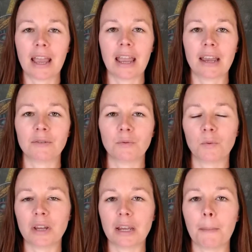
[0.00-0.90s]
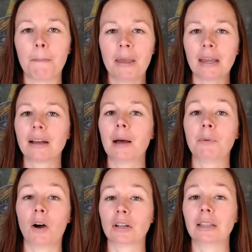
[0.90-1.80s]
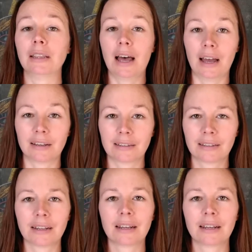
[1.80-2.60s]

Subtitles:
and we pick up on a lot